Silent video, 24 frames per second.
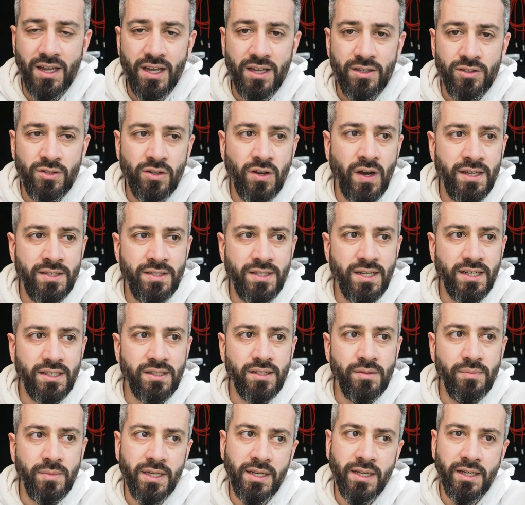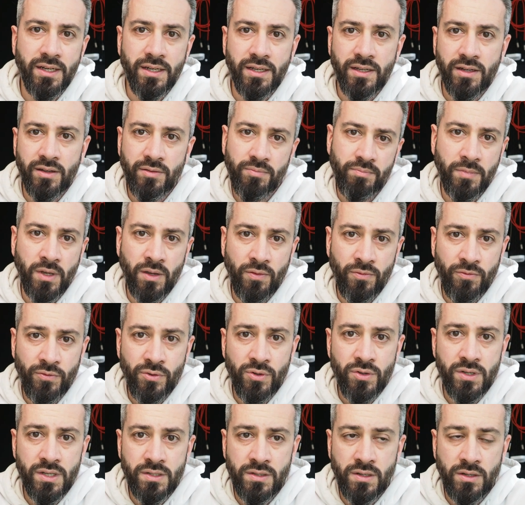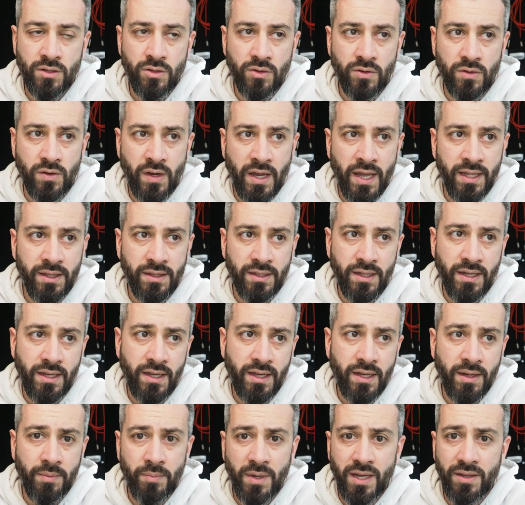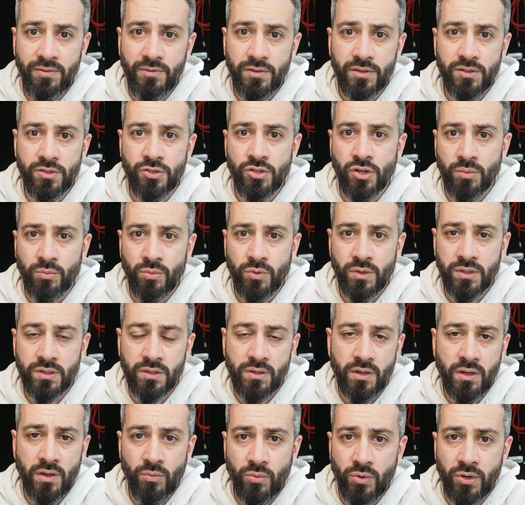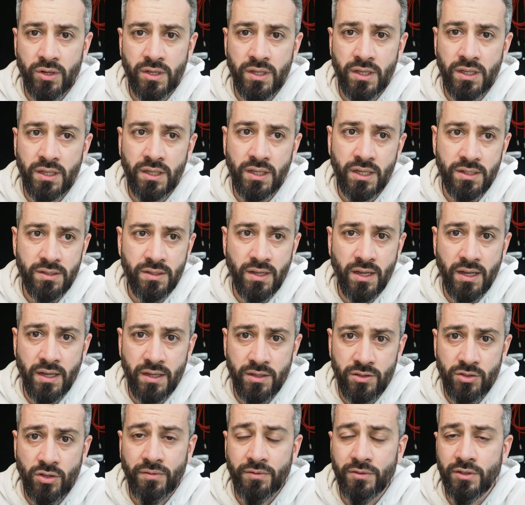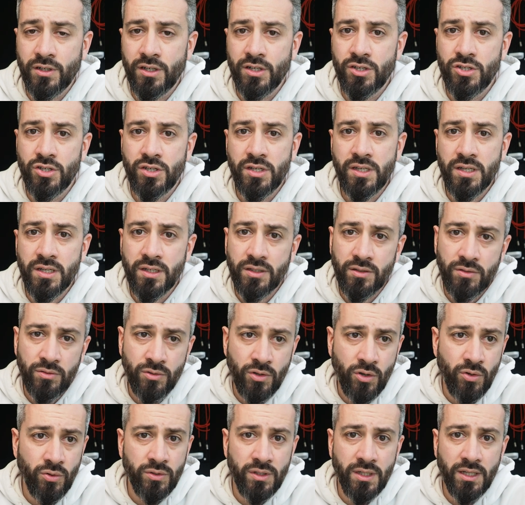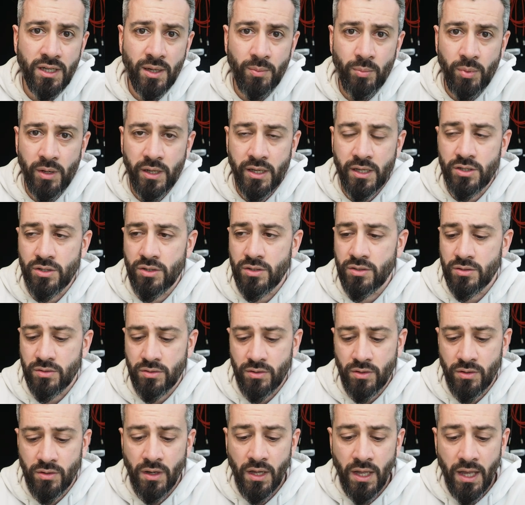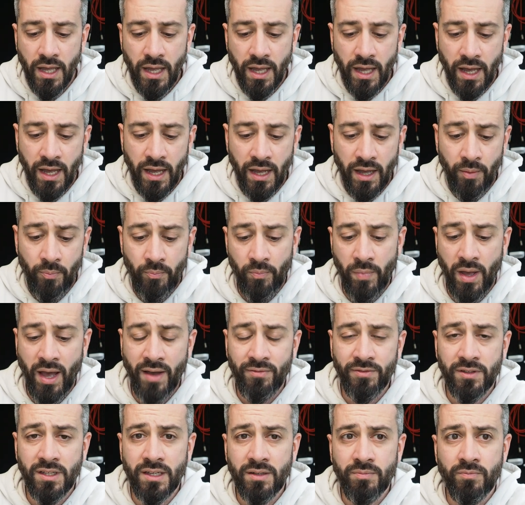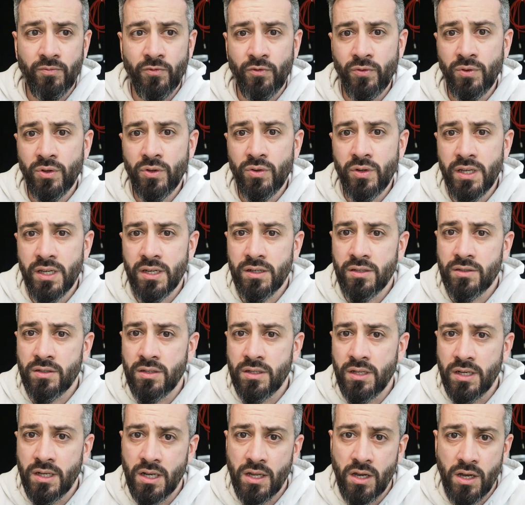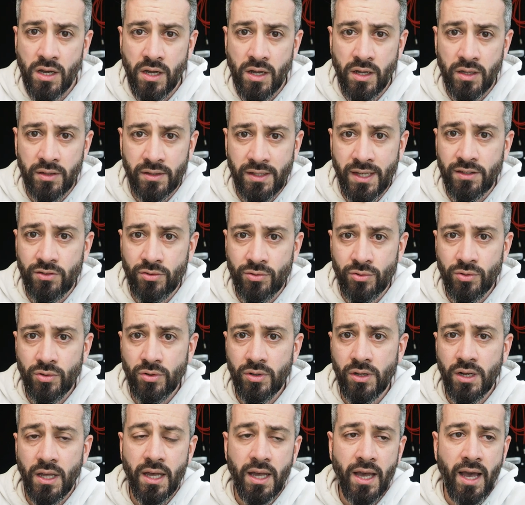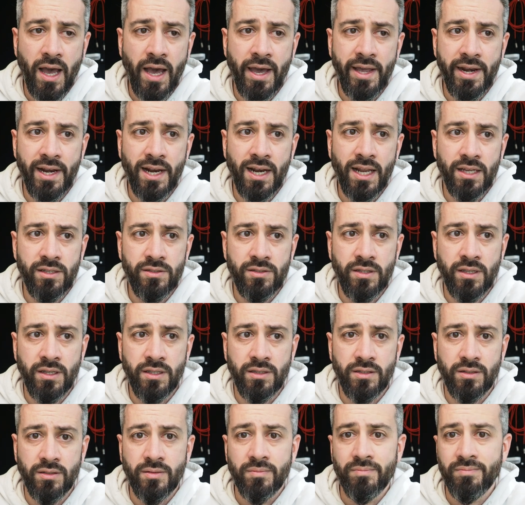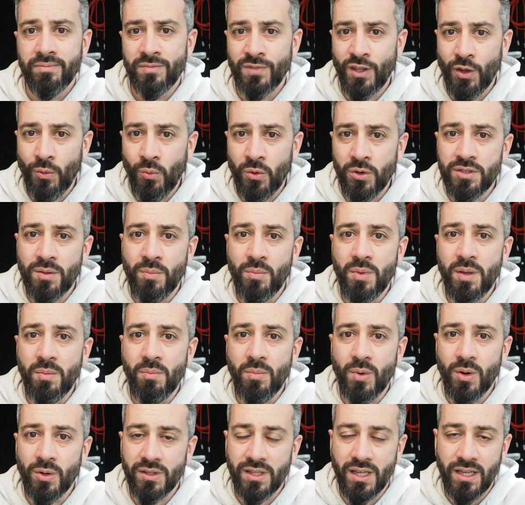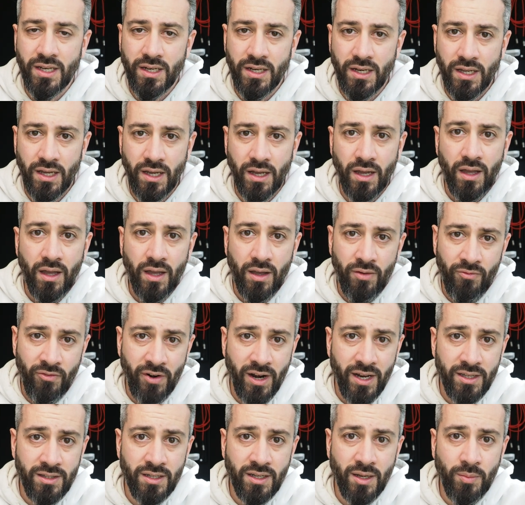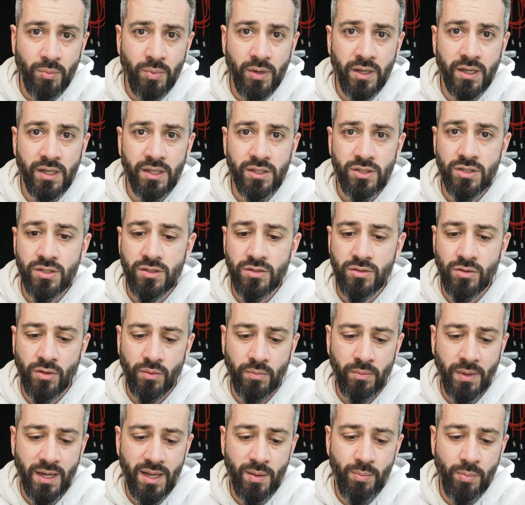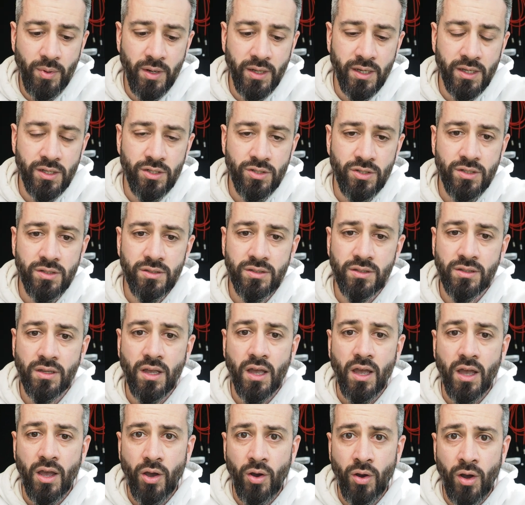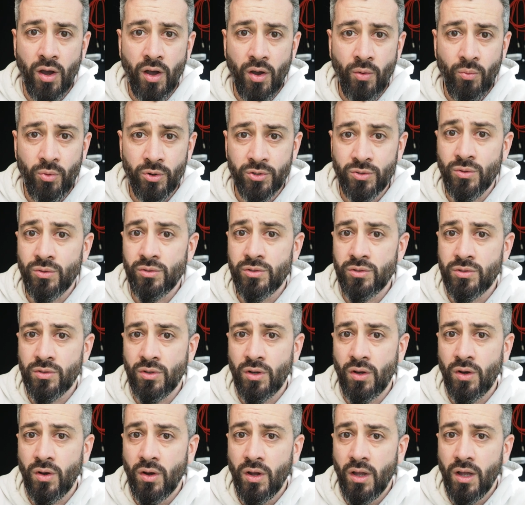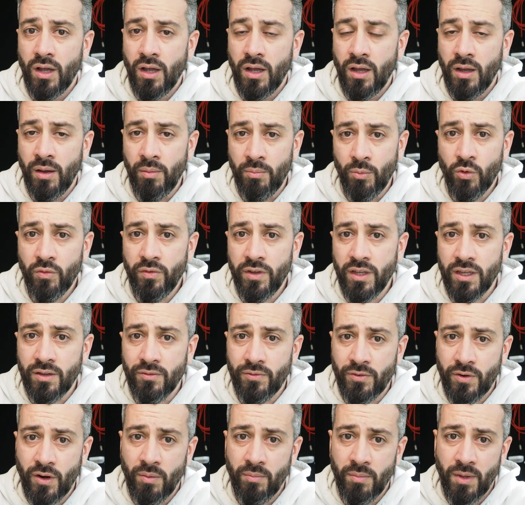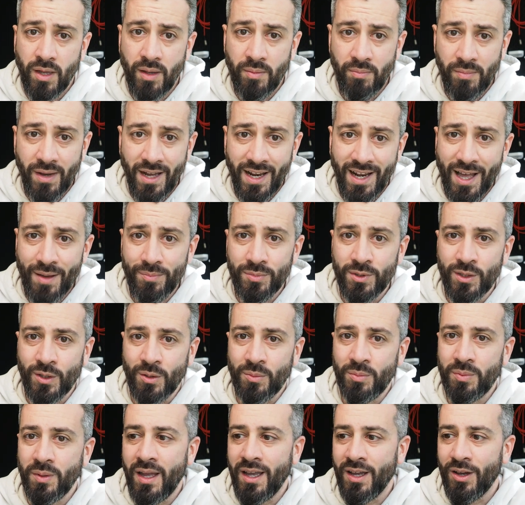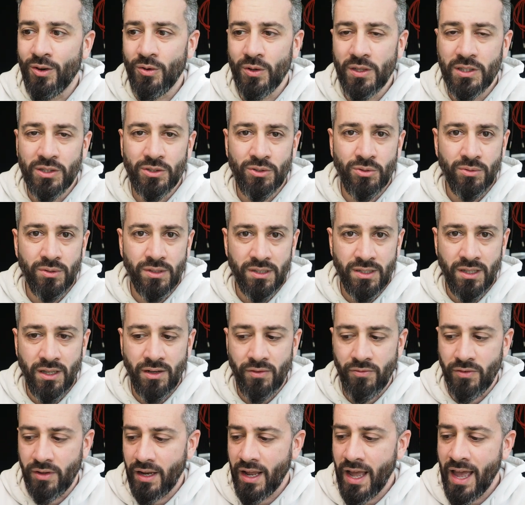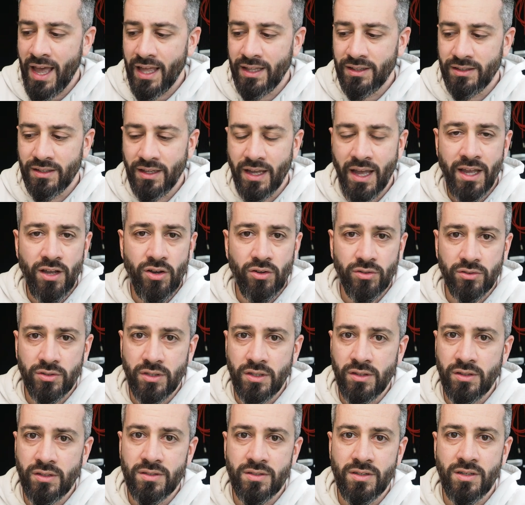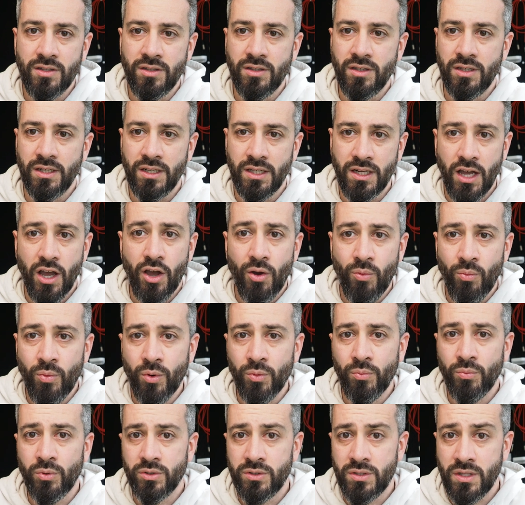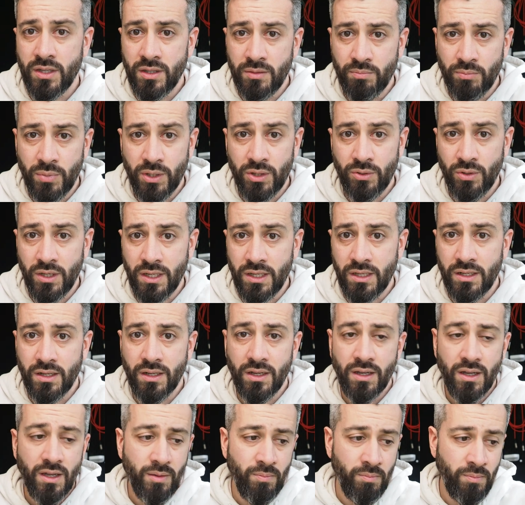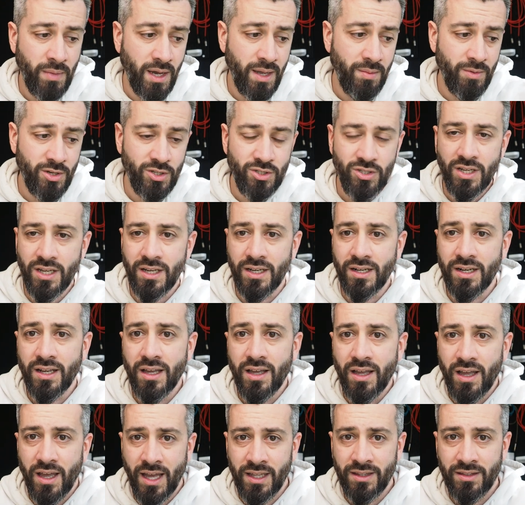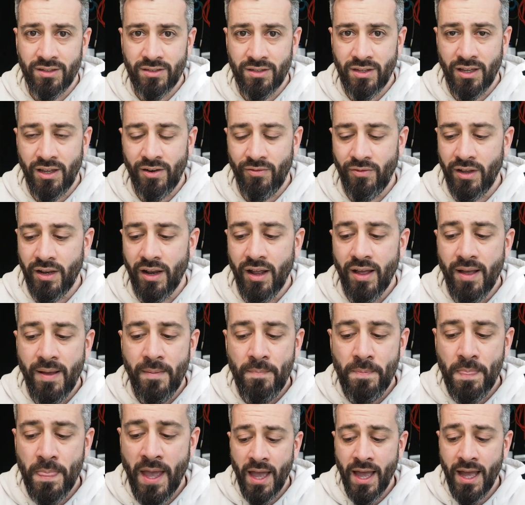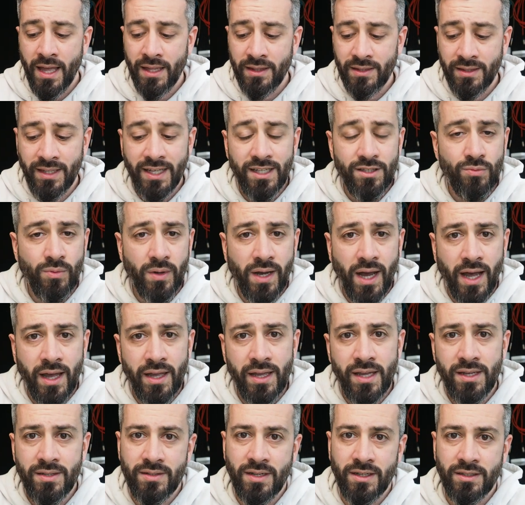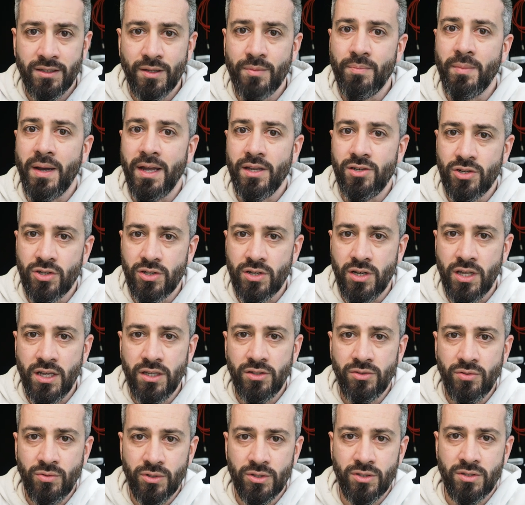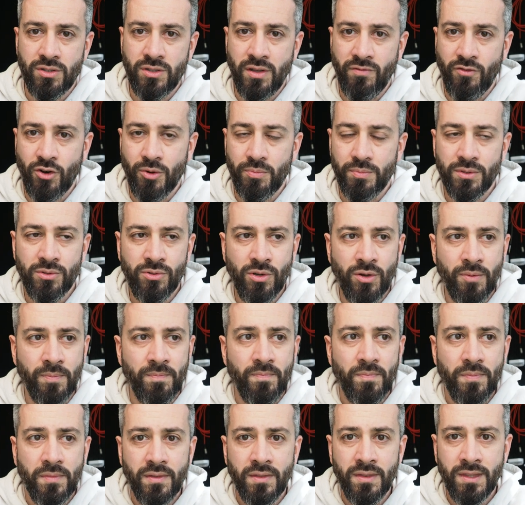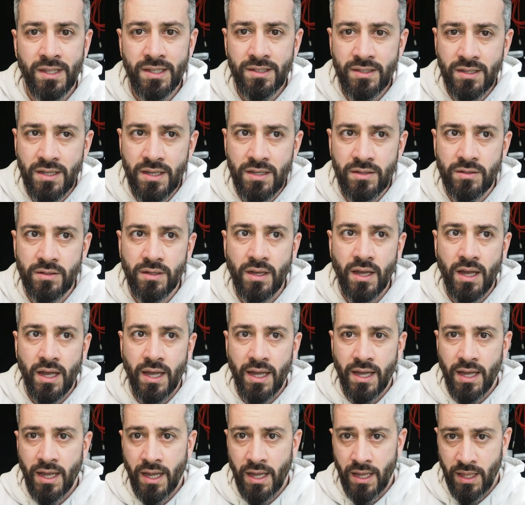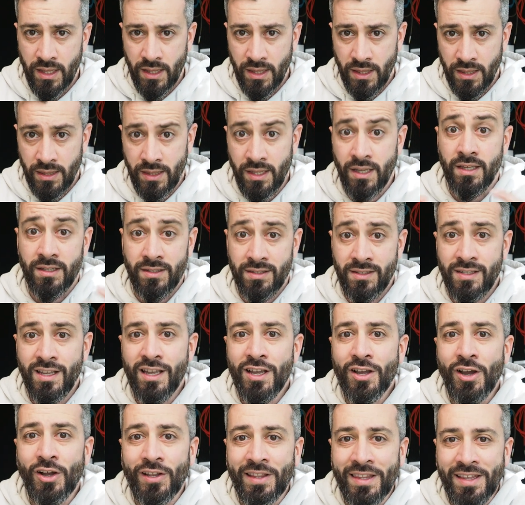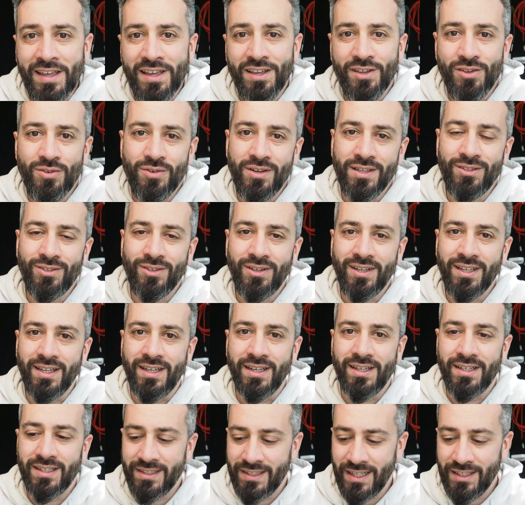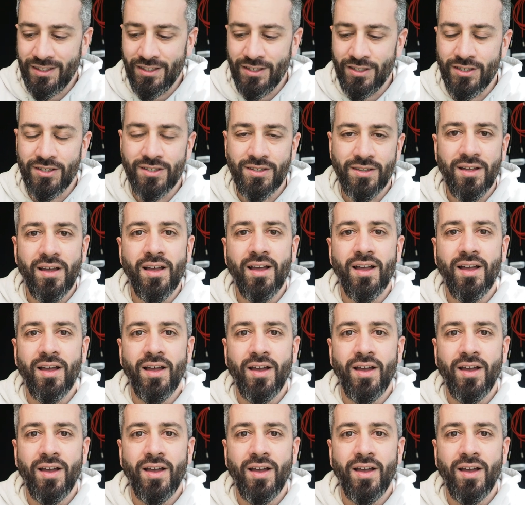So I started my career a few years ago and my first job was working as a software engineer coding applications. So after a few years in that role, I realized that there was a bit more than writing applications. So my applications was also moving from my laptop and going to a server, and I got interested in what was in between my machine and the server, and that's why I started my journey towards DevOps. So this is the single thing you need to learn that is